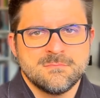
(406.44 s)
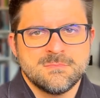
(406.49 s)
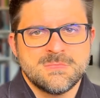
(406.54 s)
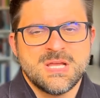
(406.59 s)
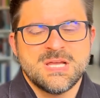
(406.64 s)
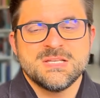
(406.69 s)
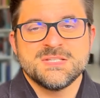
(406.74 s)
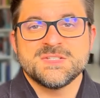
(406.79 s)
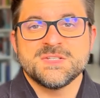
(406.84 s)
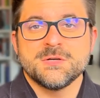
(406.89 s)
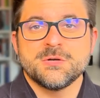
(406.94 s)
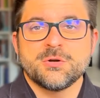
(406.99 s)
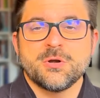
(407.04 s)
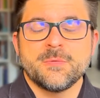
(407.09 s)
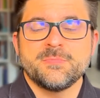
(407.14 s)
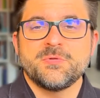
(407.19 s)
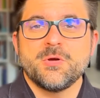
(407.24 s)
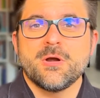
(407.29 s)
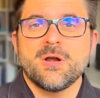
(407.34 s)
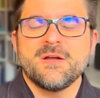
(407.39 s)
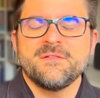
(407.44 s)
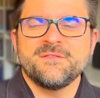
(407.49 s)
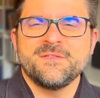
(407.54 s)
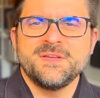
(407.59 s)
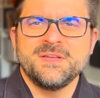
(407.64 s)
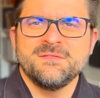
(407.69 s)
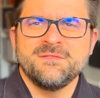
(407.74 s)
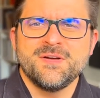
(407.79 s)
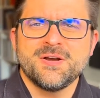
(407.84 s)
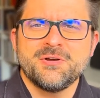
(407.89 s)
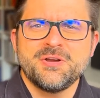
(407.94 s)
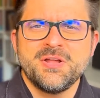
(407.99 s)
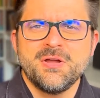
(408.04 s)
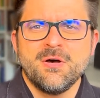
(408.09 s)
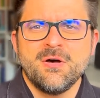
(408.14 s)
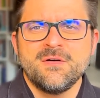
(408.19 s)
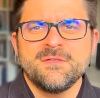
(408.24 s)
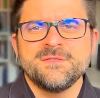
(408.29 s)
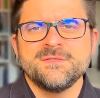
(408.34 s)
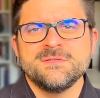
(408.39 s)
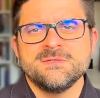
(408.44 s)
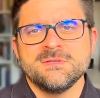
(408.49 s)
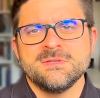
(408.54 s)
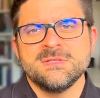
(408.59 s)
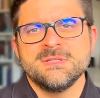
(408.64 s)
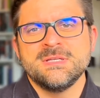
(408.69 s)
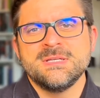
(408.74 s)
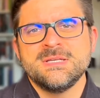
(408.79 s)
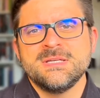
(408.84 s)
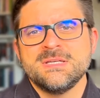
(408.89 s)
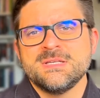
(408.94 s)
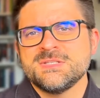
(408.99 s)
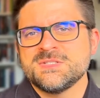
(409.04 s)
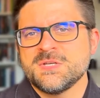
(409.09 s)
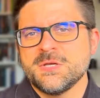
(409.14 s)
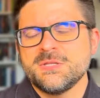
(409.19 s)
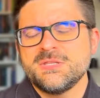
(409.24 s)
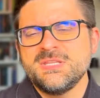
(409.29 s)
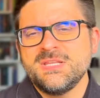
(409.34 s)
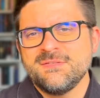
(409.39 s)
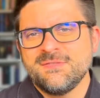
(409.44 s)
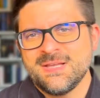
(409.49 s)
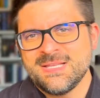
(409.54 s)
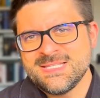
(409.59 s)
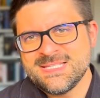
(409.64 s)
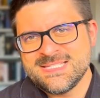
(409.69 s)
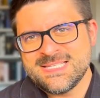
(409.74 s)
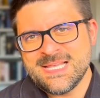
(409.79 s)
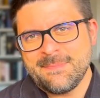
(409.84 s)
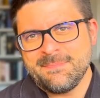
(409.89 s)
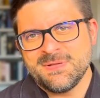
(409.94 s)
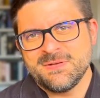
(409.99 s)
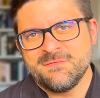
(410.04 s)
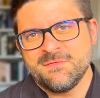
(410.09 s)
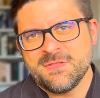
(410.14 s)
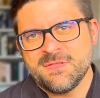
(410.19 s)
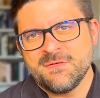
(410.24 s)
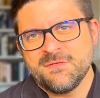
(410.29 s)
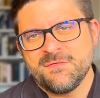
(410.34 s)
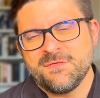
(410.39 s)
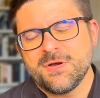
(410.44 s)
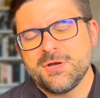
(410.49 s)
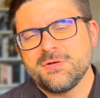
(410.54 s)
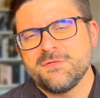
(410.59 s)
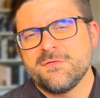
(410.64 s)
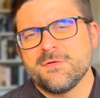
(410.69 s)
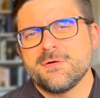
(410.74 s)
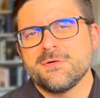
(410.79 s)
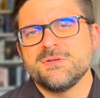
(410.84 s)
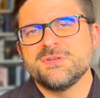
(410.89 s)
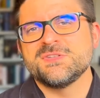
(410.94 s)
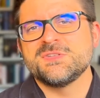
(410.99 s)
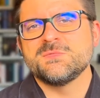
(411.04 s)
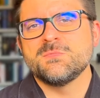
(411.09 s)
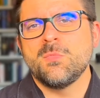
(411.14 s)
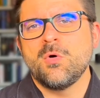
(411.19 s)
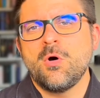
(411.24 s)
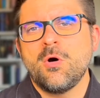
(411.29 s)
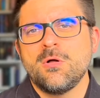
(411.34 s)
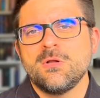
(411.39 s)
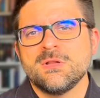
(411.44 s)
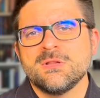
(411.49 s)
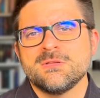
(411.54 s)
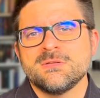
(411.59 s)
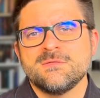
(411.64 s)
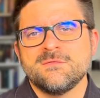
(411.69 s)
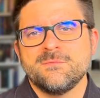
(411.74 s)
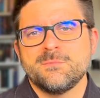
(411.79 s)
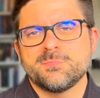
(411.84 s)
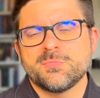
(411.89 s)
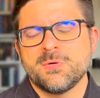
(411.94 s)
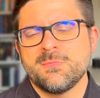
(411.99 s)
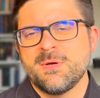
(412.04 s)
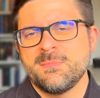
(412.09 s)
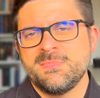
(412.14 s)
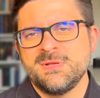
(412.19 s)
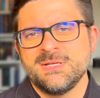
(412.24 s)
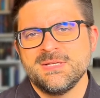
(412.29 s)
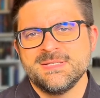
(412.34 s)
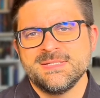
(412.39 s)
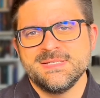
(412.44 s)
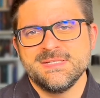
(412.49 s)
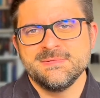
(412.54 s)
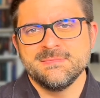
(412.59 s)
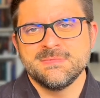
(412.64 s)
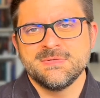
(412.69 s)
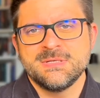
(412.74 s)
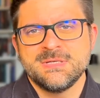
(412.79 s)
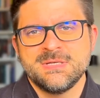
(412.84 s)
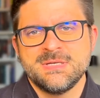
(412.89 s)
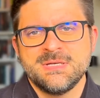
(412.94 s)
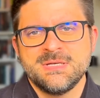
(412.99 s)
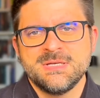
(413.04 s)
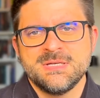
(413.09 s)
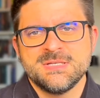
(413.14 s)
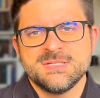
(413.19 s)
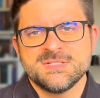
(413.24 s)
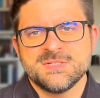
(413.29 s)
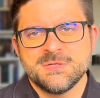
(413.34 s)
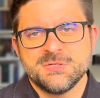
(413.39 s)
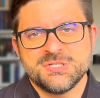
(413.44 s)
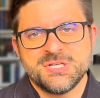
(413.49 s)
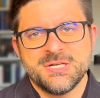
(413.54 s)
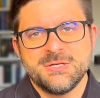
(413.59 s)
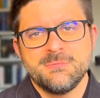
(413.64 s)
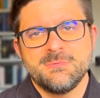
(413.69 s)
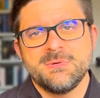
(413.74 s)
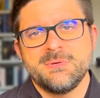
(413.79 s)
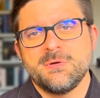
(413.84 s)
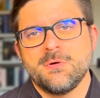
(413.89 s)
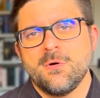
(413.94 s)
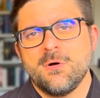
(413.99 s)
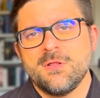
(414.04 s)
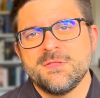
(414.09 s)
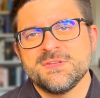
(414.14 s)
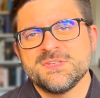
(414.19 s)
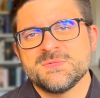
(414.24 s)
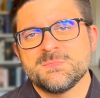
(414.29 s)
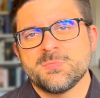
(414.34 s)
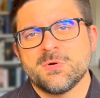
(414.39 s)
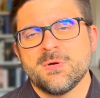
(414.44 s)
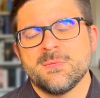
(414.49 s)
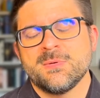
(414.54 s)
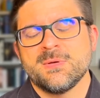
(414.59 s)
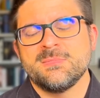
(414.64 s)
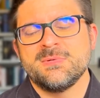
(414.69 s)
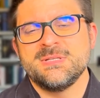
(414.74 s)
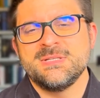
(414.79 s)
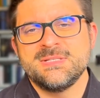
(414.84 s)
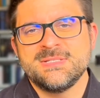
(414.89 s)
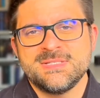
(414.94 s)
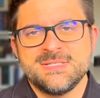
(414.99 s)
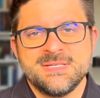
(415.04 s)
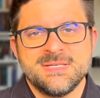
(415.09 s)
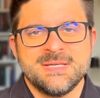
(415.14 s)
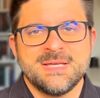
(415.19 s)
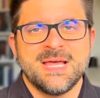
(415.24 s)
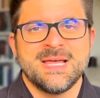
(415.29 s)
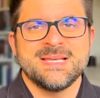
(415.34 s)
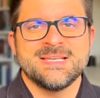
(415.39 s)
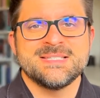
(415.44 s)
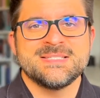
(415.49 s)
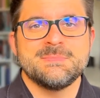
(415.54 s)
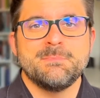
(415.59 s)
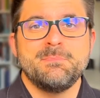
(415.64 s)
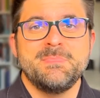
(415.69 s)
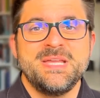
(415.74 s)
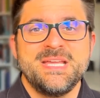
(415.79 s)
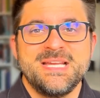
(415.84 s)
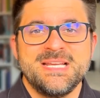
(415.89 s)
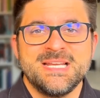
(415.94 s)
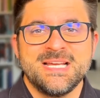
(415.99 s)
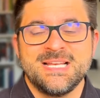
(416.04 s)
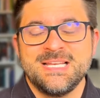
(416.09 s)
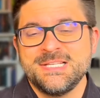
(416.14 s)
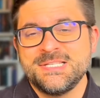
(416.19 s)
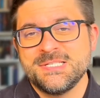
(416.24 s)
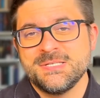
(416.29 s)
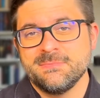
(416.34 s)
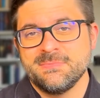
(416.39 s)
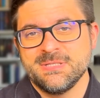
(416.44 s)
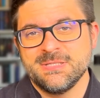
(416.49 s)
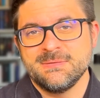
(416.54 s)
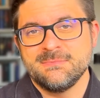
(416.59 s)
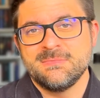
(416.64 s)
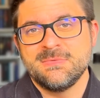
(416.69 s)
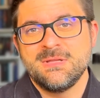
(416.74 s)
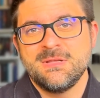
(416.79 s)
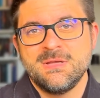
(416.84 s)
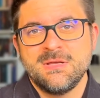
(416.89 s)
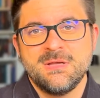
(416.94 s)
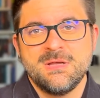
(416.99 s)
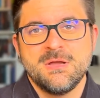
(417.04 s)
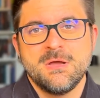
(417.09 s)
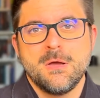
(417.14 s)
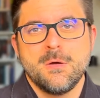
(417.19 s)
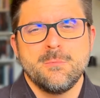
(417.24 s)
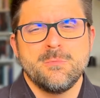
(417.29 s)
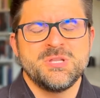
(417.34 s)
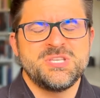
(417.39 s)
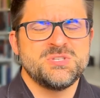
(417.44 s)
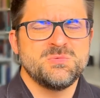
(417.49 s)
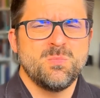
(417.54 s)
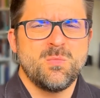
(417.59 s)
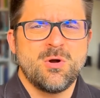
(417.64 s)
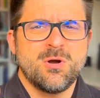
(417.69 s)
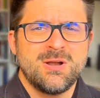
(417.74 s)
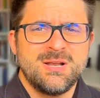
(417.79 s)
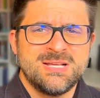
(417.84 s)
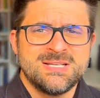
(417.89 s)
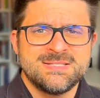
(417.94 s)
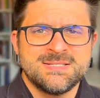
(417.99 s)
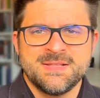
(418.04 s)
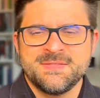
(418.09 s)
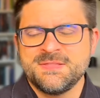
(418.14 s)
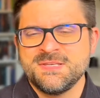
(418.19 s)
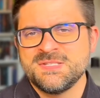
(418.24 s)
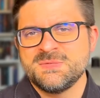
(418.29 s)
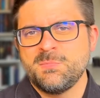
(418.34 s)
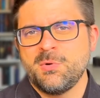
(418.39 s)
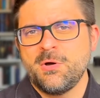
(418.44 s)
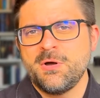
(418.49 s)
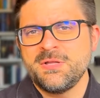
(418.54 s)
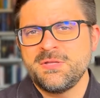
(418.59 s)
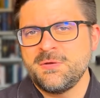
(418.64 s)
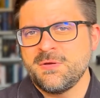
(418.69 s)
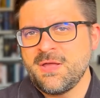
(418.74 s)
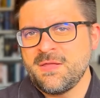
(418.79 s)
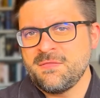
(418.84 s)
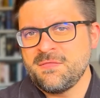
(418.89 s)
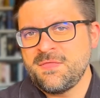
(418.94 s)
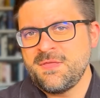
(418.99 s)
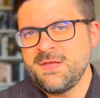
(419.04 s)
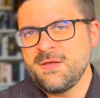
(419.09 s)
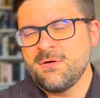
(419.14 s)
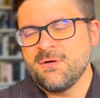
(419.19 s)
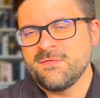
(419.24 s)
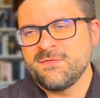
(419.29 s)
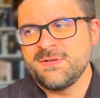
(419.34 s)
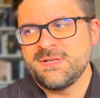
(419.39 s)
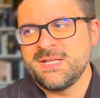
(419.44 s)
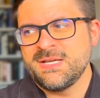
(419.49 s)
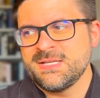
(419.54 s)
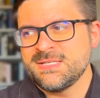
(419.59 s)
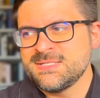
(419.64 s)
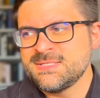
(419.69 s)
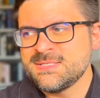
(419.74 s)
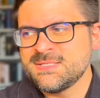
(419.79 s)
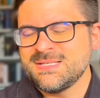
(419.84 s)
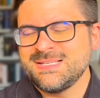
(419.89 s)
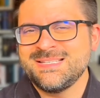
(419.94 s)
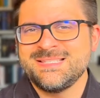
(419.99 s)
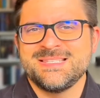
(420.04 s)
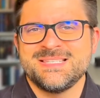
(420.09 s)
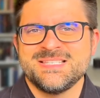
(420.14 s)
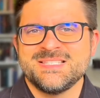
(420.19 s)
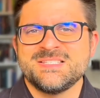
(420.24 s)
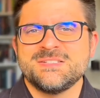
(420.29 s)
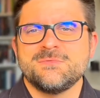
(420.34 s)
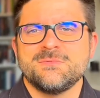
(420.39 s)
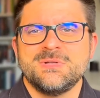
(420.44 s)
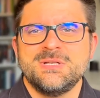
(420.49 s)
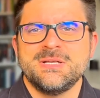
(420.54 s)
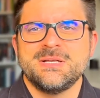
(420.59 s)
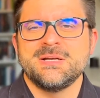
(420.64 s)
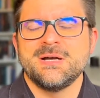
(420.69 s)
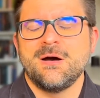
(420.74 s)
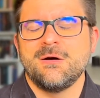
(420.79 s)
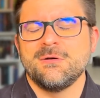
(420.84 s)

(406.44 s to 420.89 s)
So in cryptography, very often certain events happen with a very, very small probability. So in general, we call this probability as being negligible, which more or less at this point you can think of it as it doesn't really count.